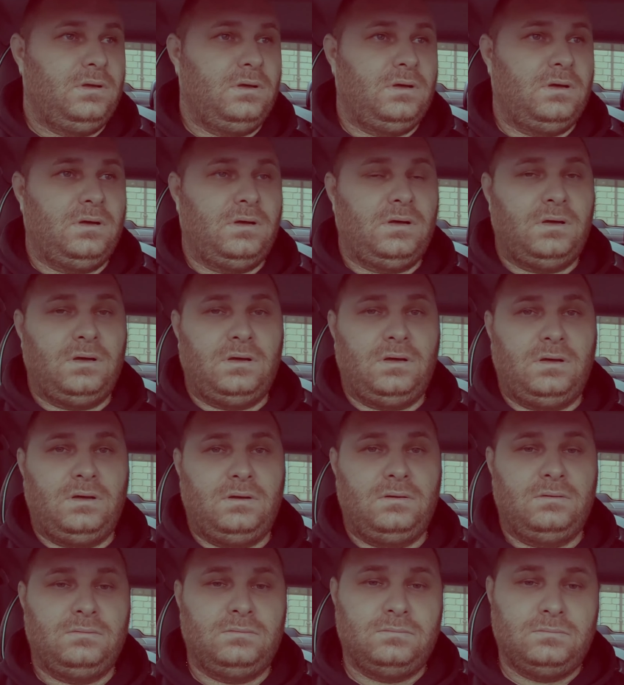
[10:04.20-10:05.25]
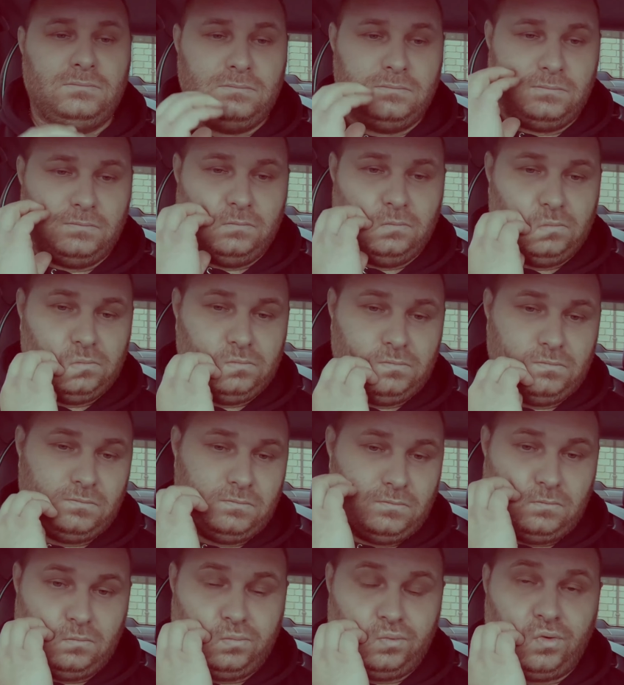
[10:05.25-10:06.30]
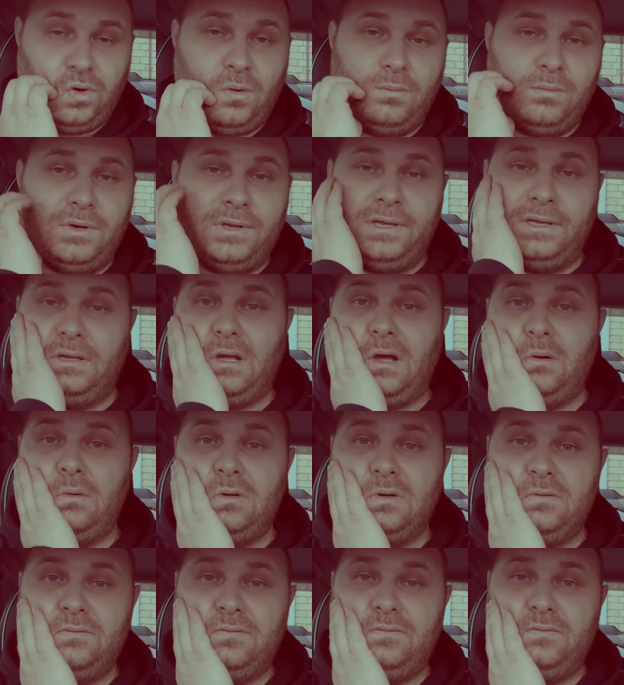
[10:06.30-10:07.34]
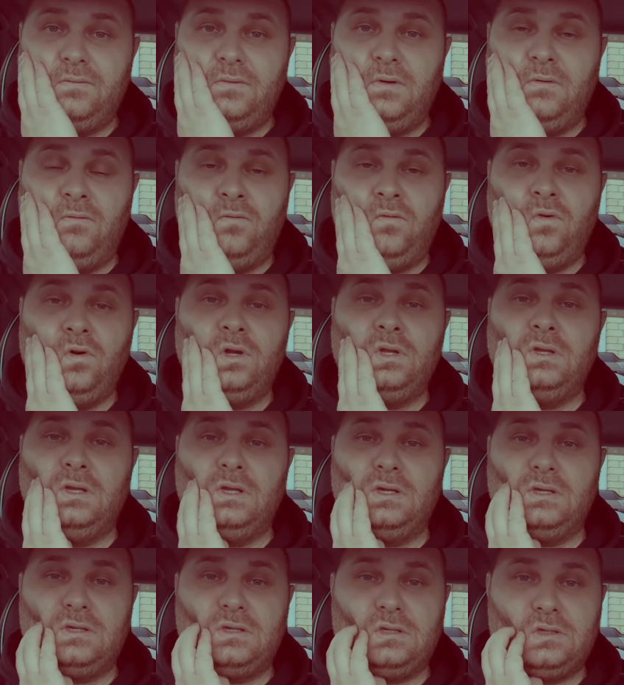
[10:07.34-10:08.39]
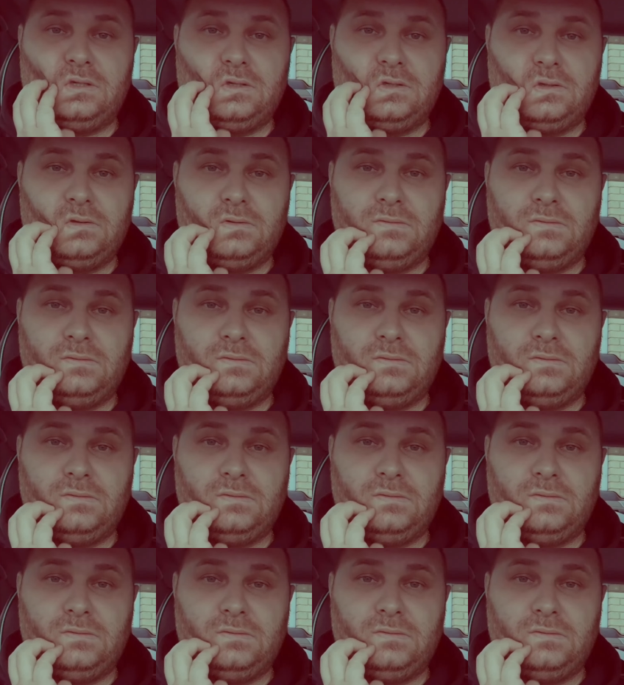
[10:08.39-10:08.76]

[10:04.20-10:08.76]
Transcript: uh, probably I would have avoided this.